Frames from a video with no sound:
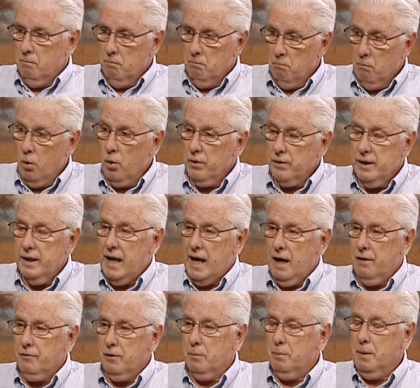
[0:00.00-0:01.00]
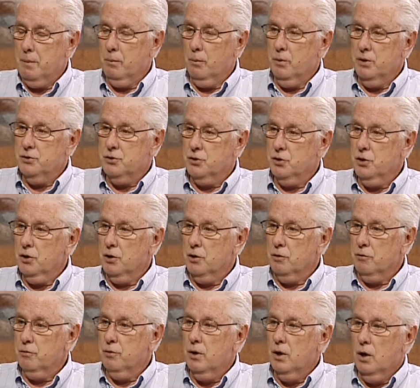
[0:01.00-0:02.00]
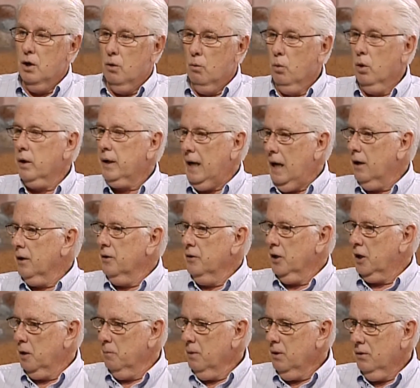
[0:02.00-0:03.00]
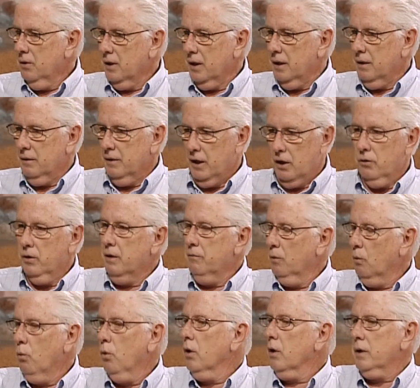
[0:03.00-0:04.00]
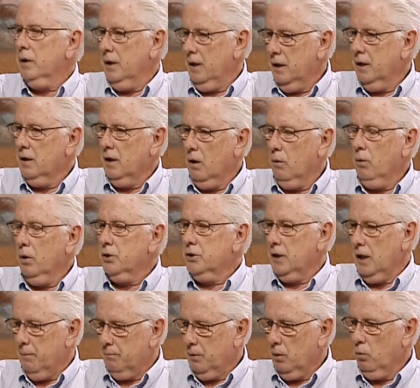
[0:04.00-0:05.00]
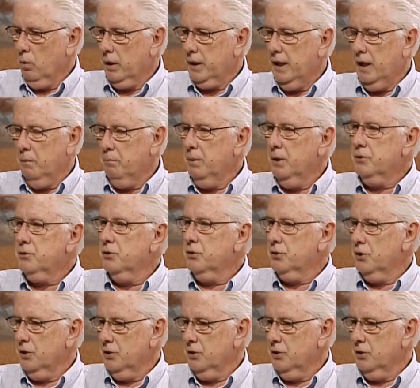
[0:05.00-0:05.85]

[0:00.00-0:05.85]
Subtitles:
more than half of the people we serve work out in the community. They don't even work in our workshop. They're working at businesses.